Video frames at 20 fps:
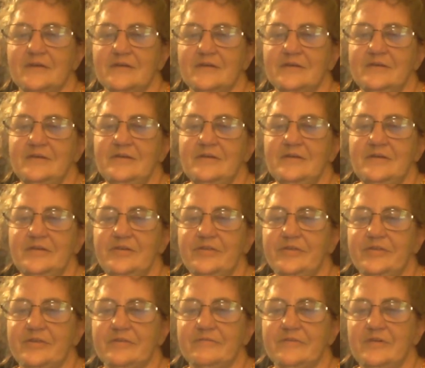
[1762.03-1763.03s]
Yes,
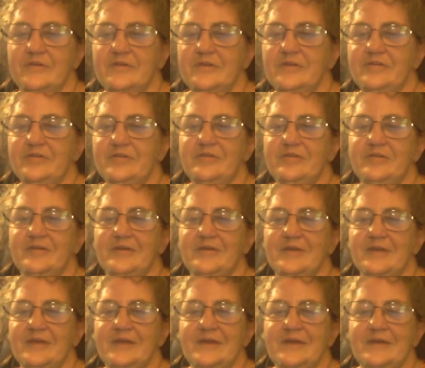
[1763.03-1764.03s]
very nice.
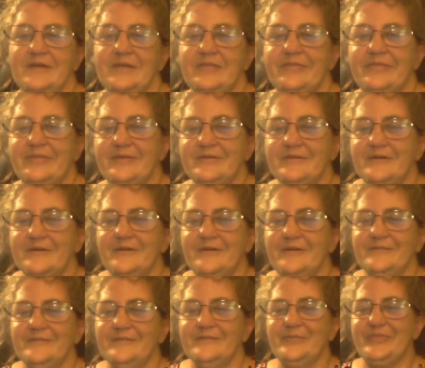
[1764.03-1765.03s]
Oh,
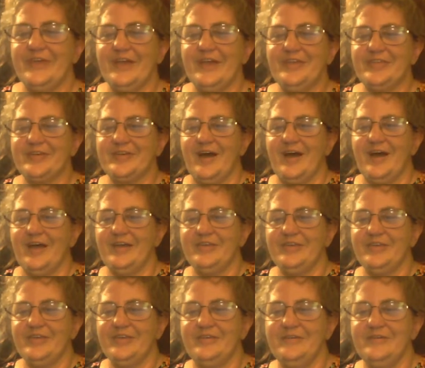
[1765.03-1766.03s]
thanks,
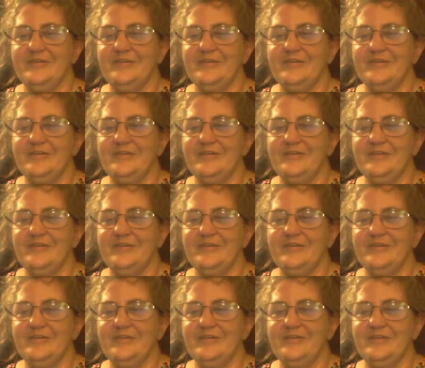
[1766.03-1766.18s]
guys.